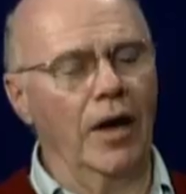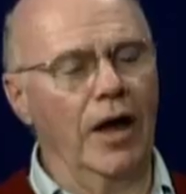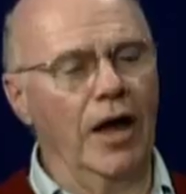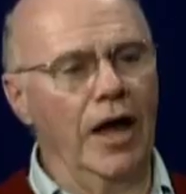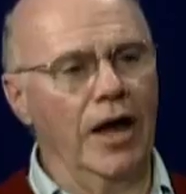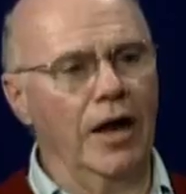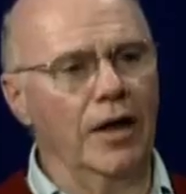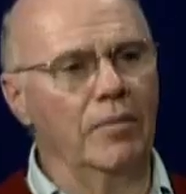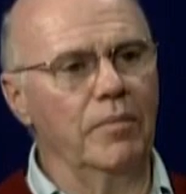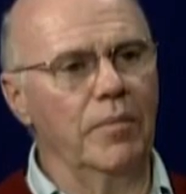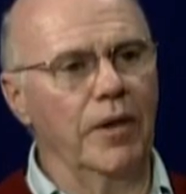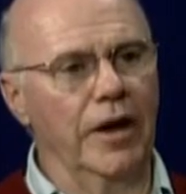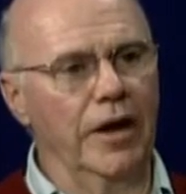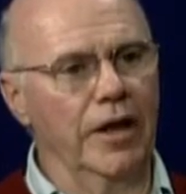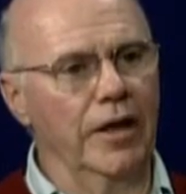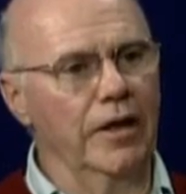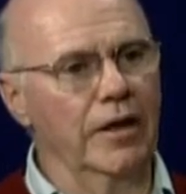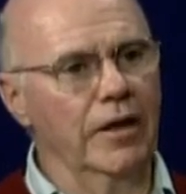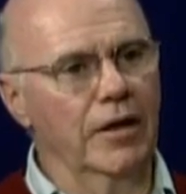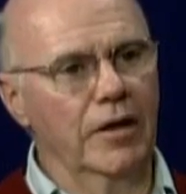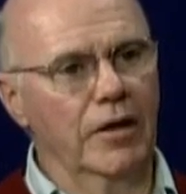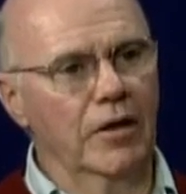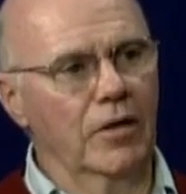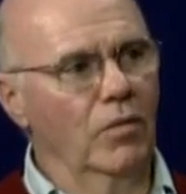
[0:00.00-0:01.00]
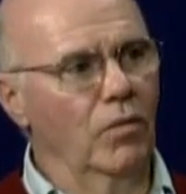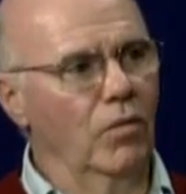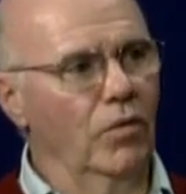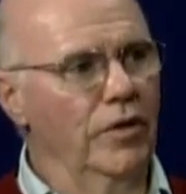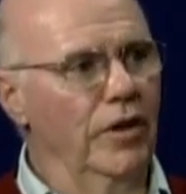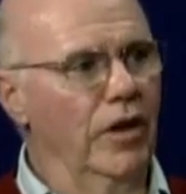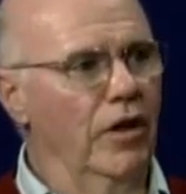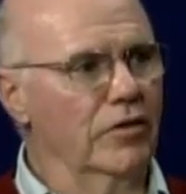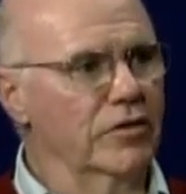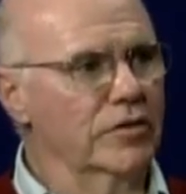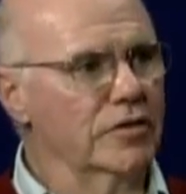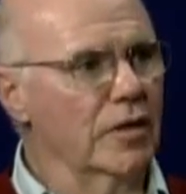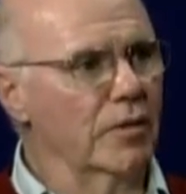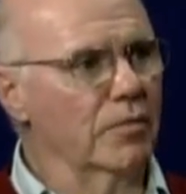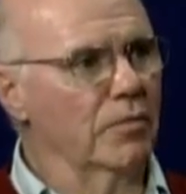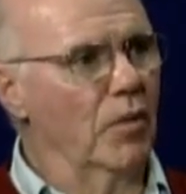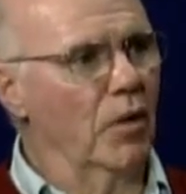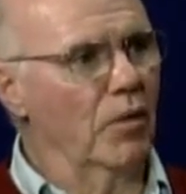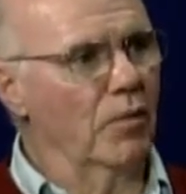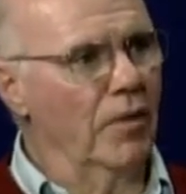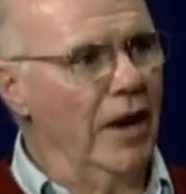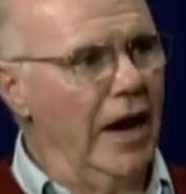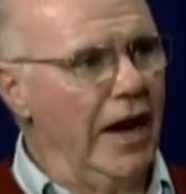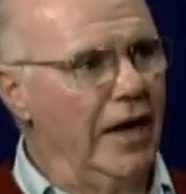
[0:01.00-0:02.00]
anybody without some
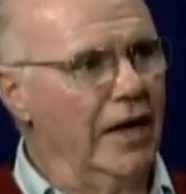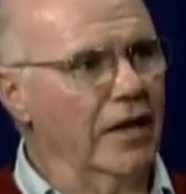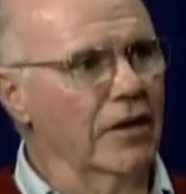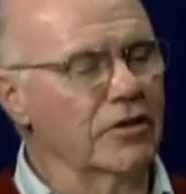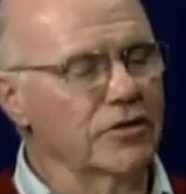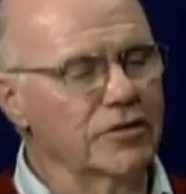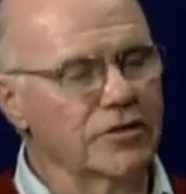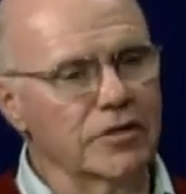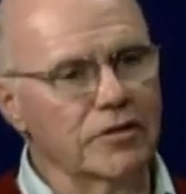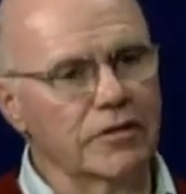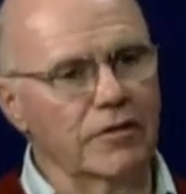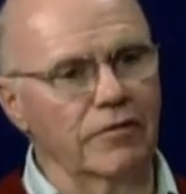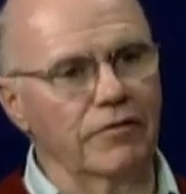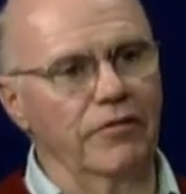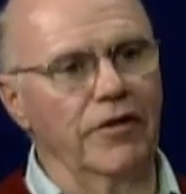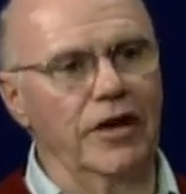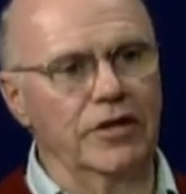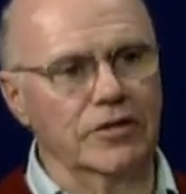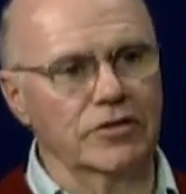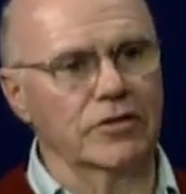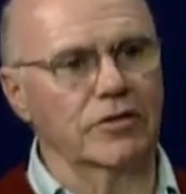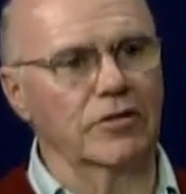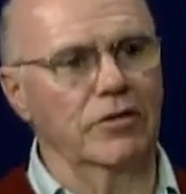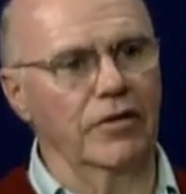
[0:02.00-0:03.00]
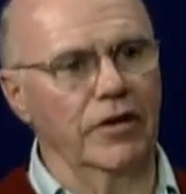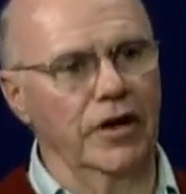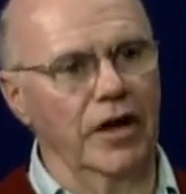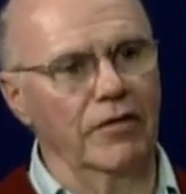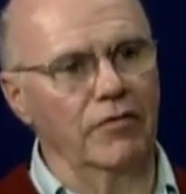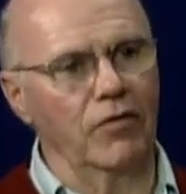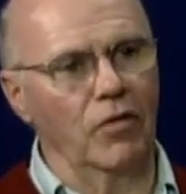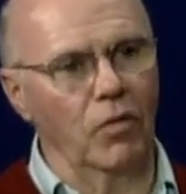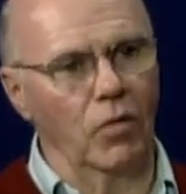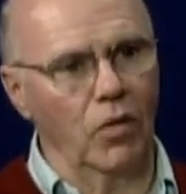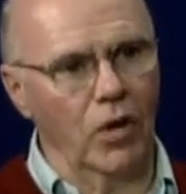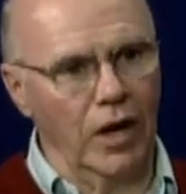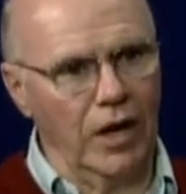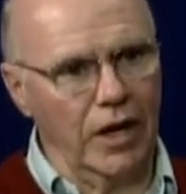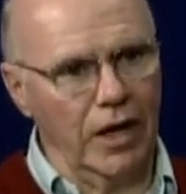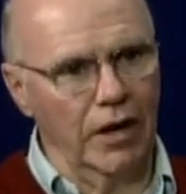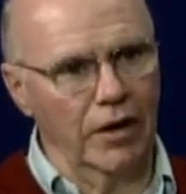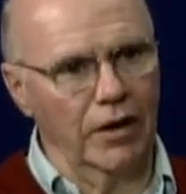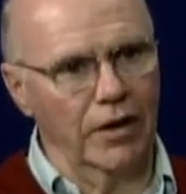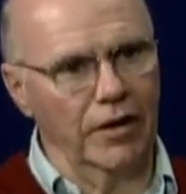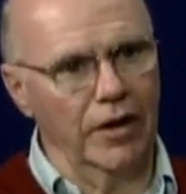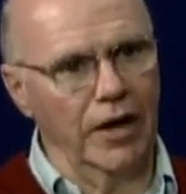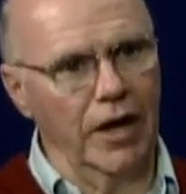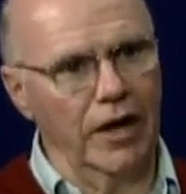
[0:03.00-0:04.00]
miraculous intervention could ever walk
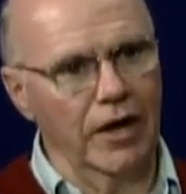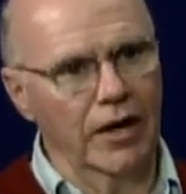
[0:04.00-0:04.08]
out of that.